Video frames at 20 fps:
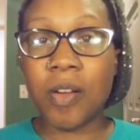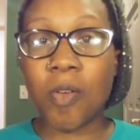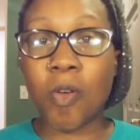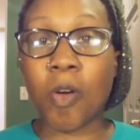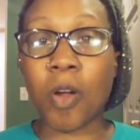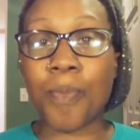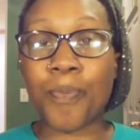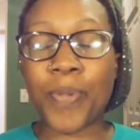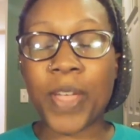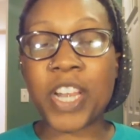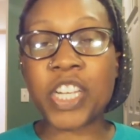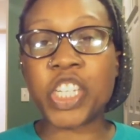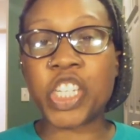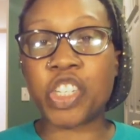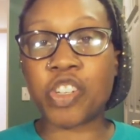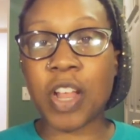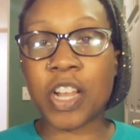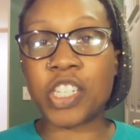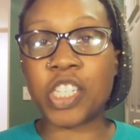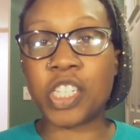or been
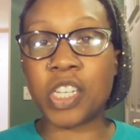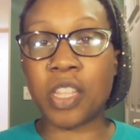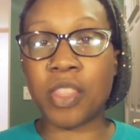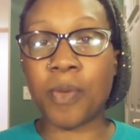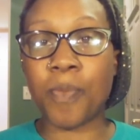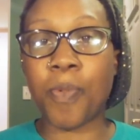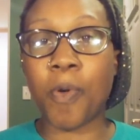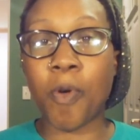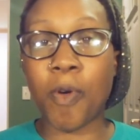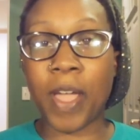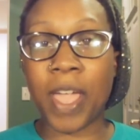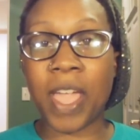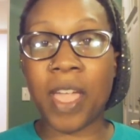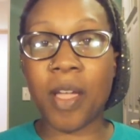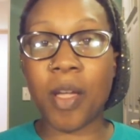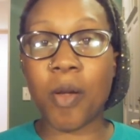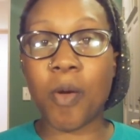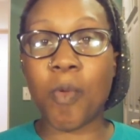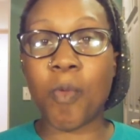stretched to the point